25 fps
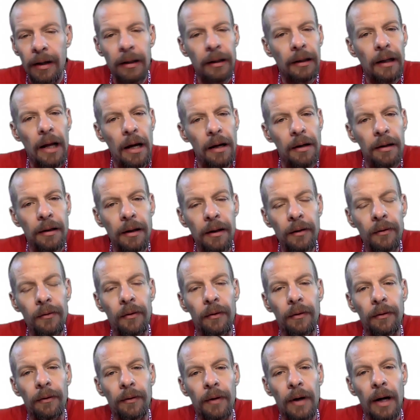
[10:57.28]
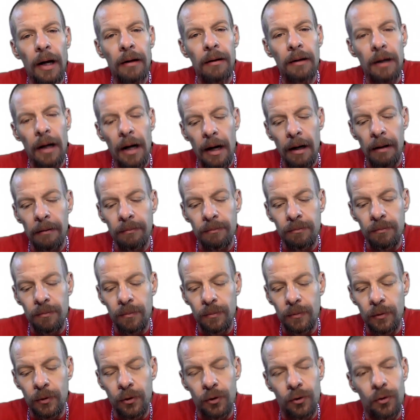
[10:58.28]
like it either. I
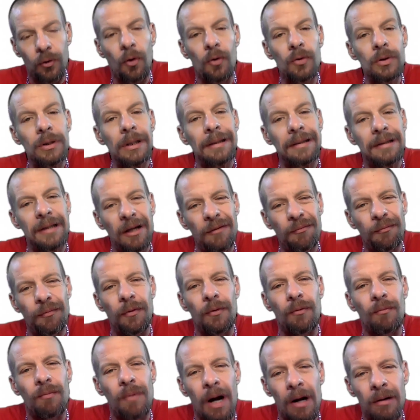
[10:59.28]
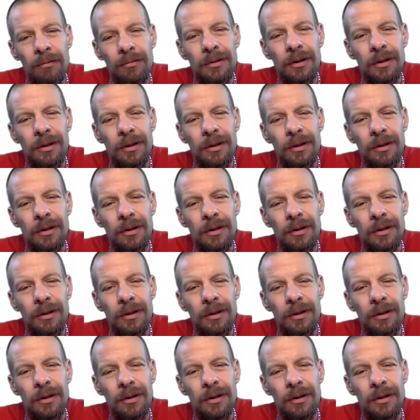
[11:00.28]
chose a different route